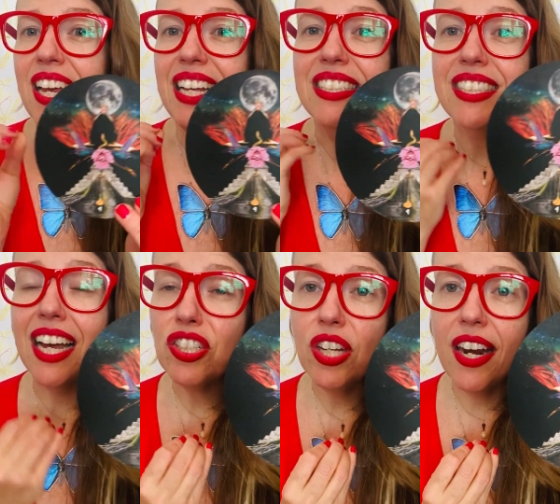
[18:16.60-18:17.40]
in
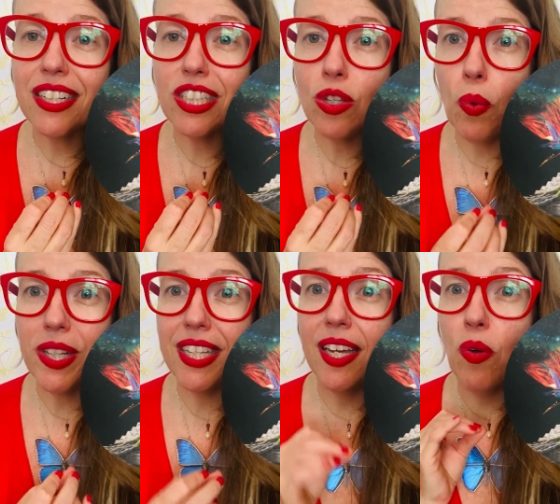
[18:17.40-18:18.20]
such an
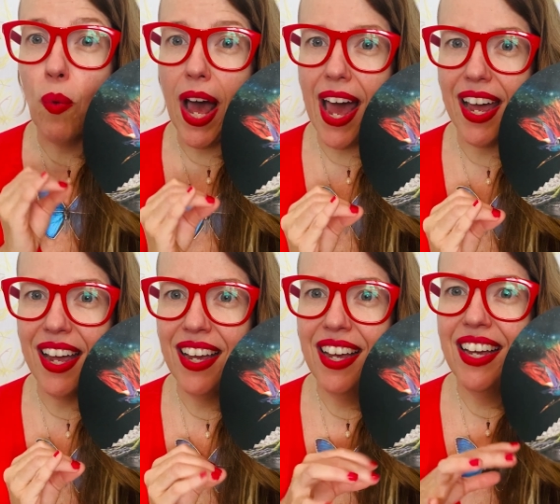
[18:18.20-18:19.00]
exquisite
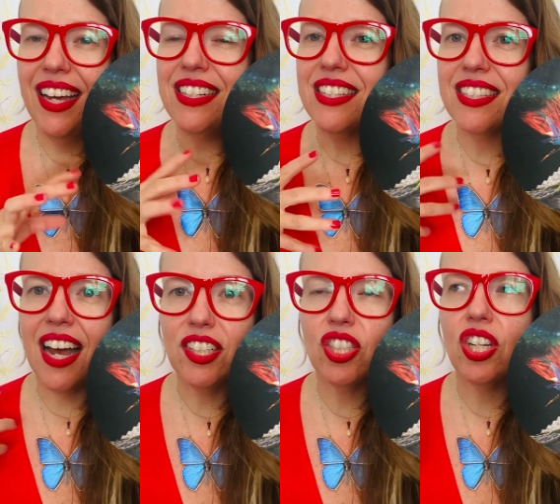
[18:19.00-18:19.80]
way, in
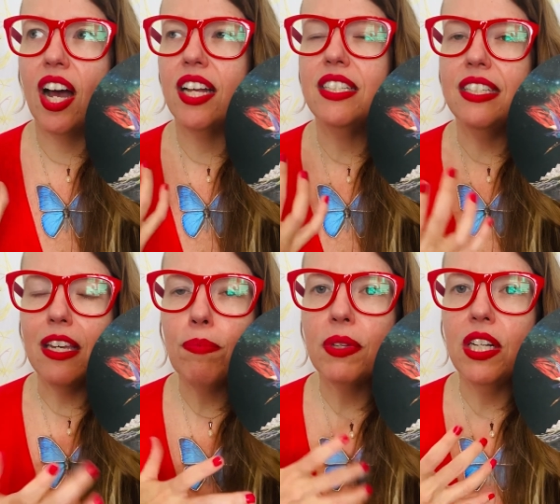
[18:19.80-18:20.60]
such a
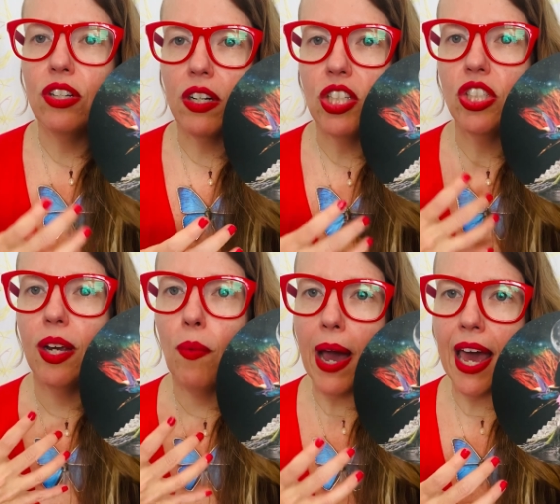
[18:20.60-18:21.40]
deeply
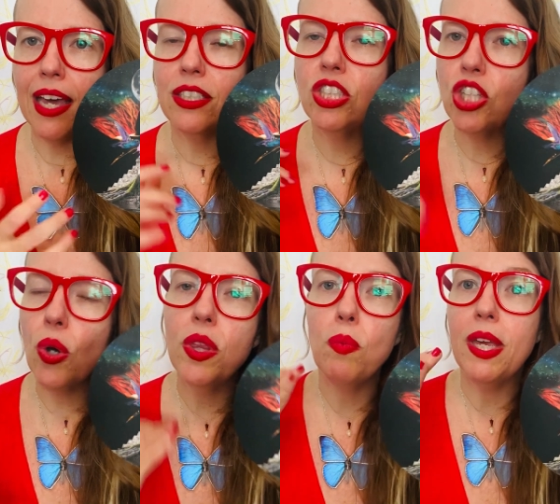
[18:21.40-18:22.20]
nourishing way,
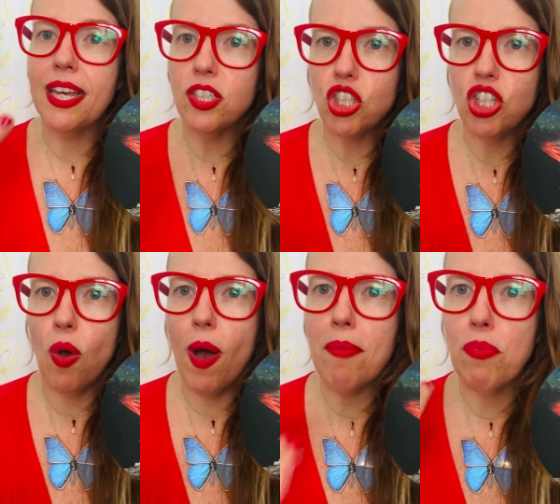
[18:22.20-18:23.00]
so that we can
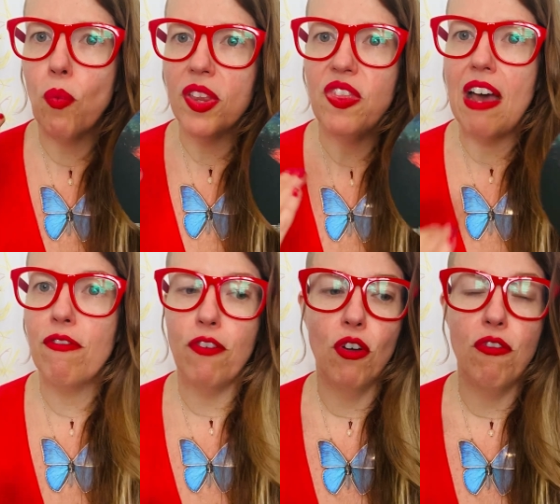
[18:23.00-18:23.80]
show up with
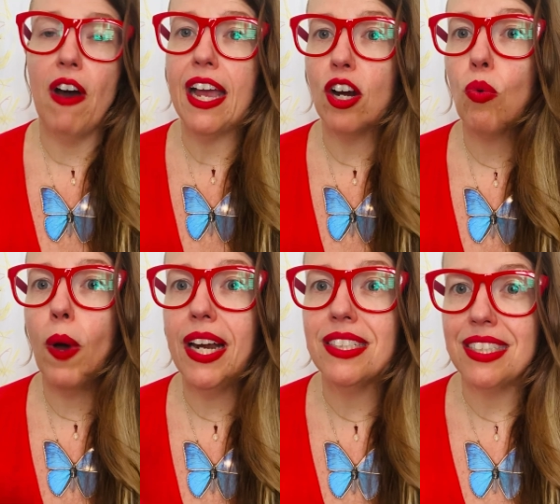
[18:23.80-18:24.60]
that full fire
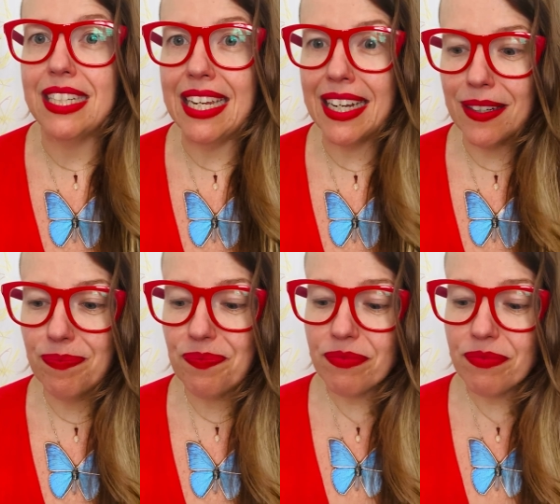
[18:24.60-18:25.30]
when it's needed